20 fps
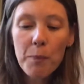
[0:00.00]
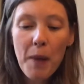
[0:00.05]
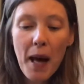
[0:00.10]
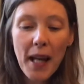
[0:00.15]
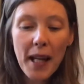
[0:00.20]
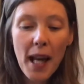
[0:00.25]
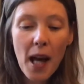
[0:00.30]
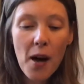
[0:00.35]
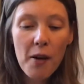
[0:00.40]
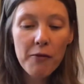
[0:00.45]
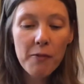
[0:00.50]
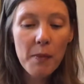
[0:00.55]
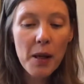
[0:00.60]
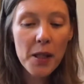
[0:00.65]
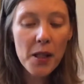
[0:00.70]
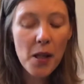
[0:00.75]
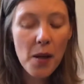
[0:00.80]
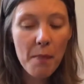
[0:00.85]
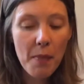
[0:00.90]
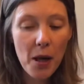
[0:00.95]
back out from
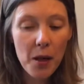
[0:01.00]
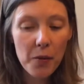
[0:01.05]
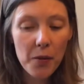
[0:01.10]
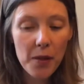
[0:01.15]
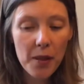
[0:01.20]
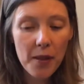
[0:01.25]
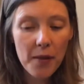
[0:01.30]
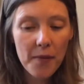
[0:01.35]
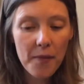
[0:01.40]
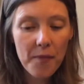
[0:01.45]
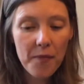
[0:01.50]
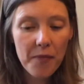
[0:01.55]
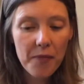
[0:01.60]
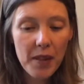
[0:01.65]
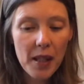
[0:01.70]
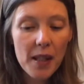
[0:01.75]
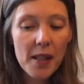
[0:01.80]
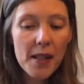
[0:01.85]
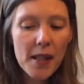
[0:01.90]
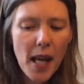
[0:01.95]
under the boat.
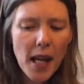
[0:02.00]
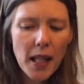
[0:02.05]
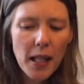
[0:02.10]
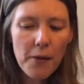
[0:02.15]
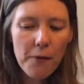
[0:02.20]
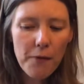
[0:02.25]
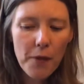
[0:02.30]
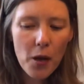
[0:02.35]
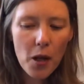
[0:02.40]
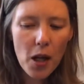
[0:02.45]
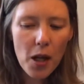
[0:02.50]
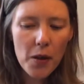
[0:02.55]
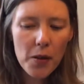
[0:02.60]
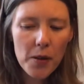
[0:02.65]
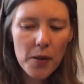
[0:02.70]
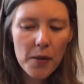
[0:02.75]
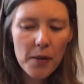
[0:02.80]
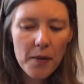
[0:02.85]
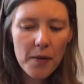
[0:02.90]
Stanley followed.